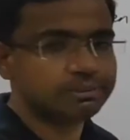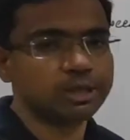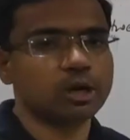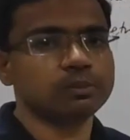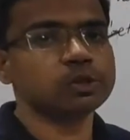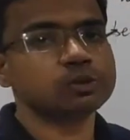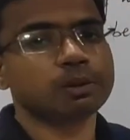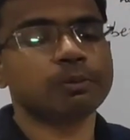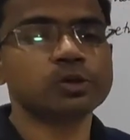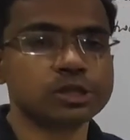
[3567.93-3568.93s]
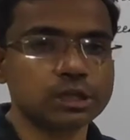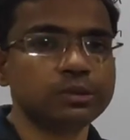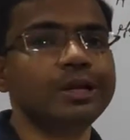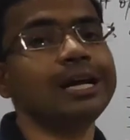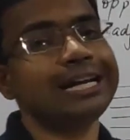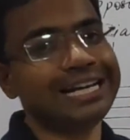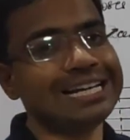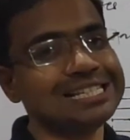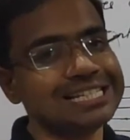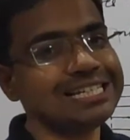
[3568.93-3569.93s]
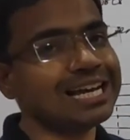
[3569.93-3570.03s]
be almost proportional to the density